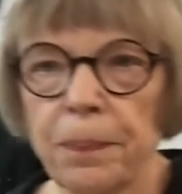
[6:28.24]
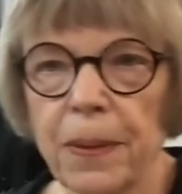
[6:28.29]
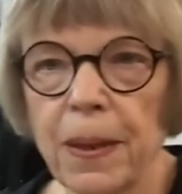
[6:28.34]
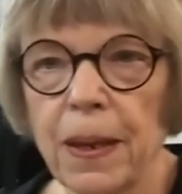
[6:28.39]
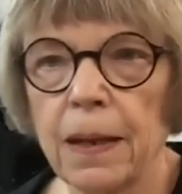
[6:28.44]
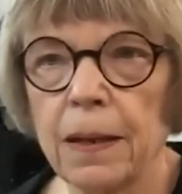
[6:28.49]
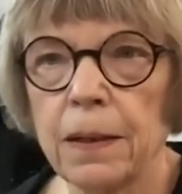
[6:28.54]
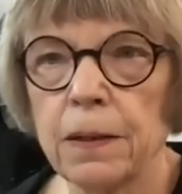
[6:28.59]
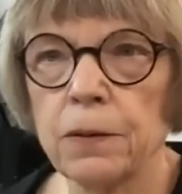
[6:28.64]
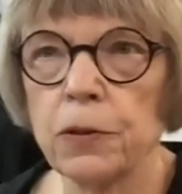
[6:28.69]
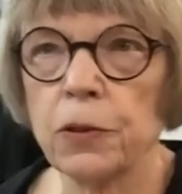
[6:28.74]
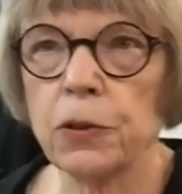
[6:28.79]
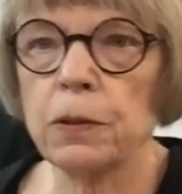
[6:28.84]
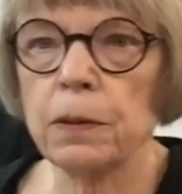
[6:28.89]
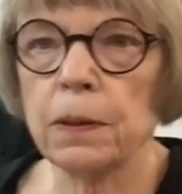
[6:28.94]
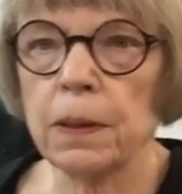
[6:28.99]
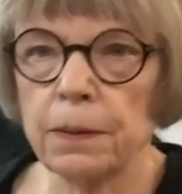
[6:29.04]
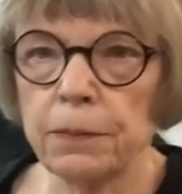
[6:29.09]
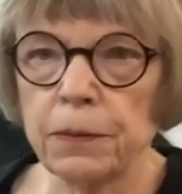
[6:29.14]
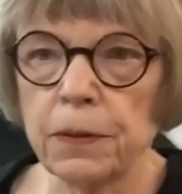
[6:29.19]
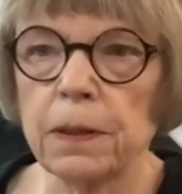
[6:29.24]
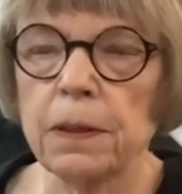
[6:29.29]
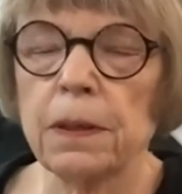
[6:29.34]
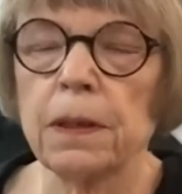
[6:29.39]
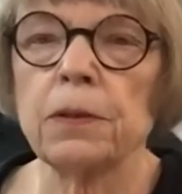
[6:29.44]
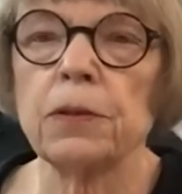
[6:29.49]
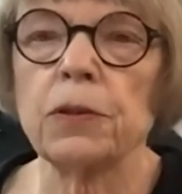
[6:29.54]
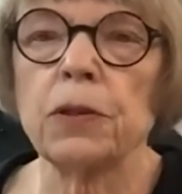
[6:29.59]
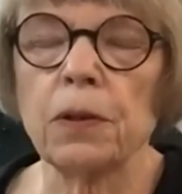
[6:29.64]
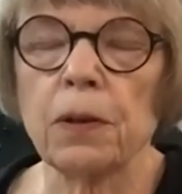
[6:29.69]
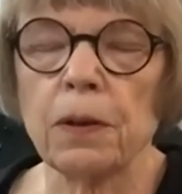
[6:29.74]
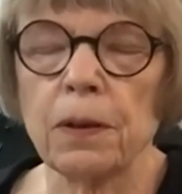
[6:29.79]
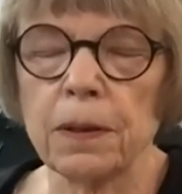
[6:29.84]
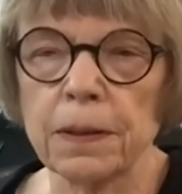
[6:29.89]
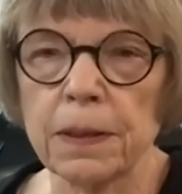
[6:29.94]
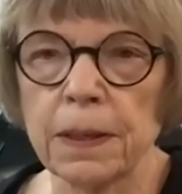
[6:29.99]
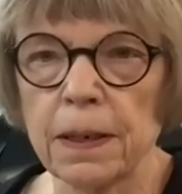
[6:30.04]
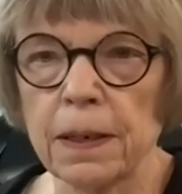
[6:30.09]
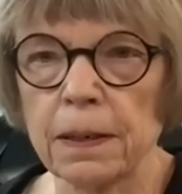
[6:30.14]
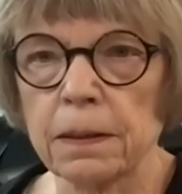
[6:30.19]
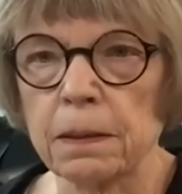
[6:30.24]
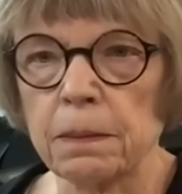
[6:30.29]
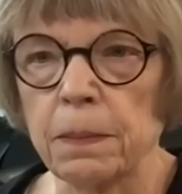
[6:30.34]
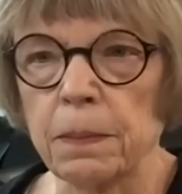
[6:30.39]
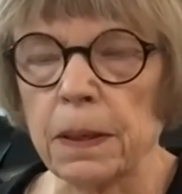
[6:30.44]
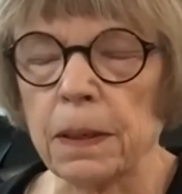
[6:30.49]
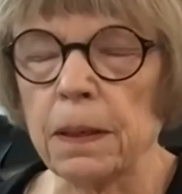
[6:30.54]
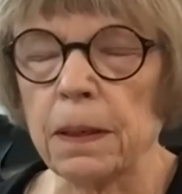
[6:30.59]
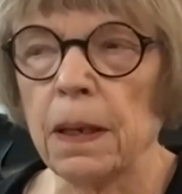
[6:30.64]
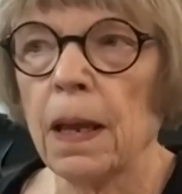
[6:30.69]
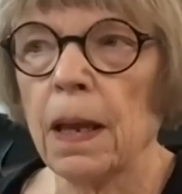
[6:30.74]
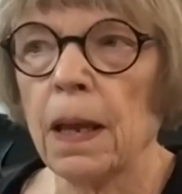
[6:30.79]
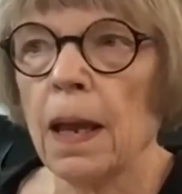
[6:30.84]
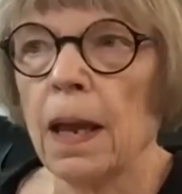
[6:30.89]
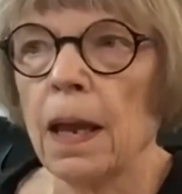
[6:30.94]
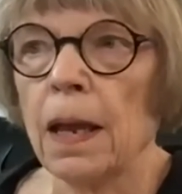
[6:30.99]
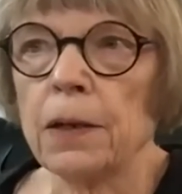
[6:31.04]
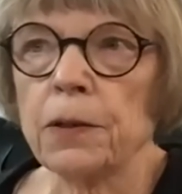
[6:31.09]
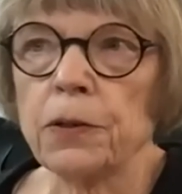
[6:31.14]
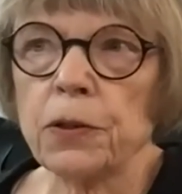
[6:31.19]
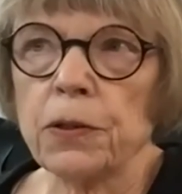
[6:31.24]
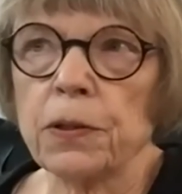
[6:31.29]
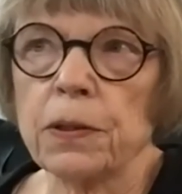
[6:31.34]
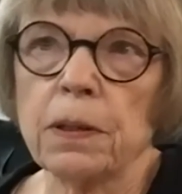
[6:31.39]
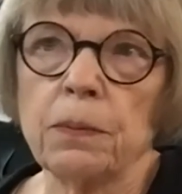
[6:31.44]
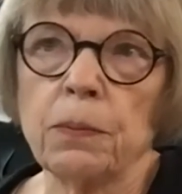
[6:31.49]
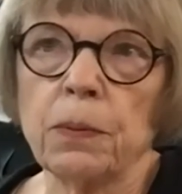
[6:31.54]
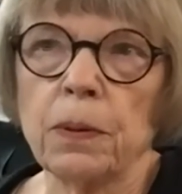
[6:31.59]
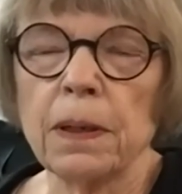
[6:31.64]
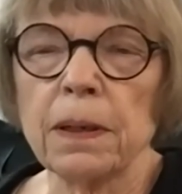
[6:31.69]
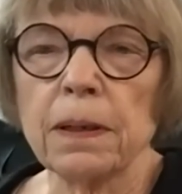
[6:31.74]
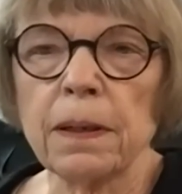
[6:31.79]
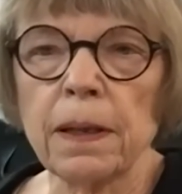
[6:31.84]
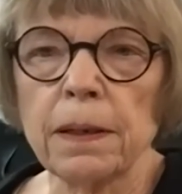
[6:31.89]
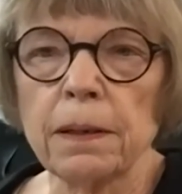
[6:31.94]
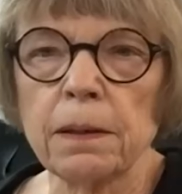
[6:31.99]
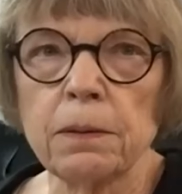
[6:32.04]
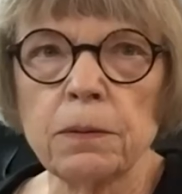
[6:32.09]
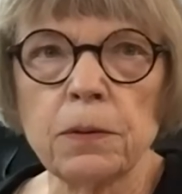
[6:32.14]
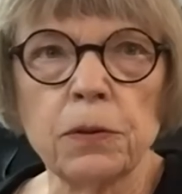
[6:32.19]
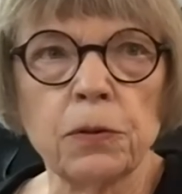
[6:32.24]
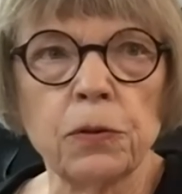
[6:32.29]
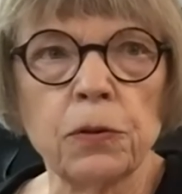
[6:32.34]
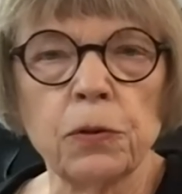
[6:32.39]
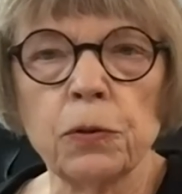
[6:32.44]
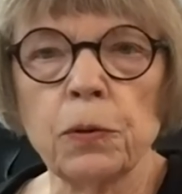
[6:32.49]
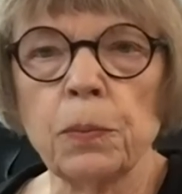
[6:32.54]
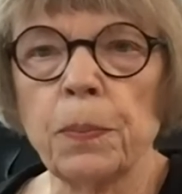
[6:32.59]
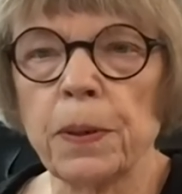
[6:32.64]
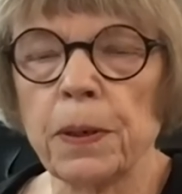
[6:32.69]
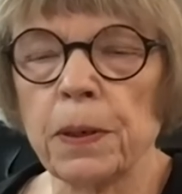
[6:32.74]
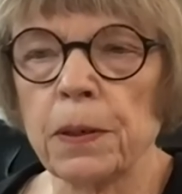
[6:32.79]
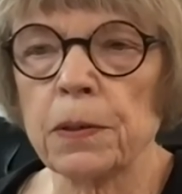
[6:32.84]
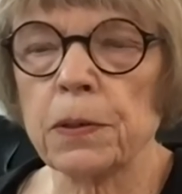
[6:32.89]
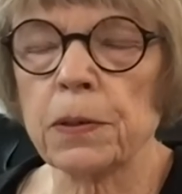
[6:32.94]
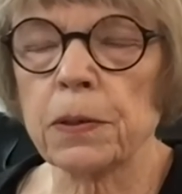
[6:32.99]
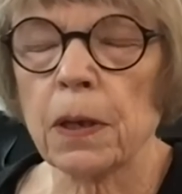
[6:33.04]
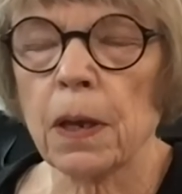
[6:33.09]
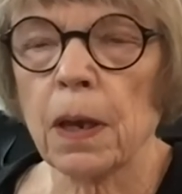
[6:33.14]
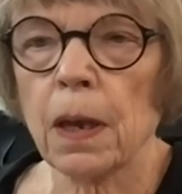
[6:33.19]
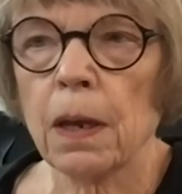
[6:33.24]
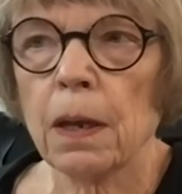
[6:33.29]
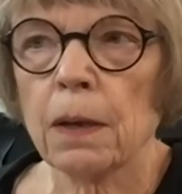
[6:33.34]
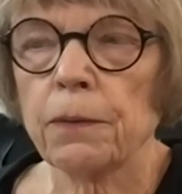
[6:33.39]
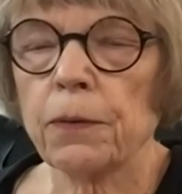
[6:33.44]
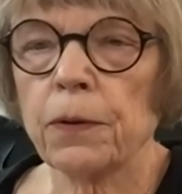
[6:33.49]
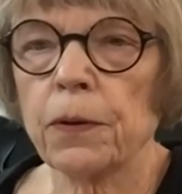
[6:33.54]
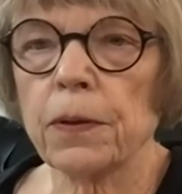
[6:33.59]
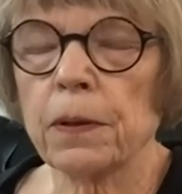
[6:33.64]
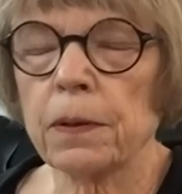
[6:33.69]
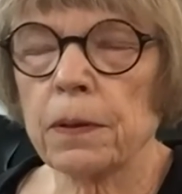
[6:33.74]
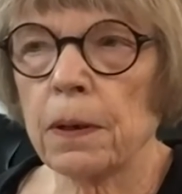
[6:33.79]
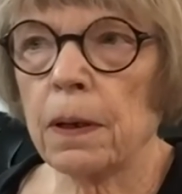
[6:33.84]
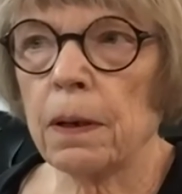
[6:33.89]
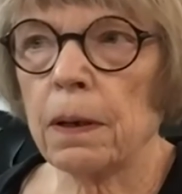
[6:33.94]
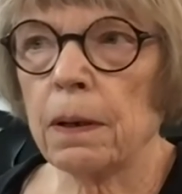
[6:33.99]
and she loved it, and she contacted me, and she said, well, I'd like you to do a piece for the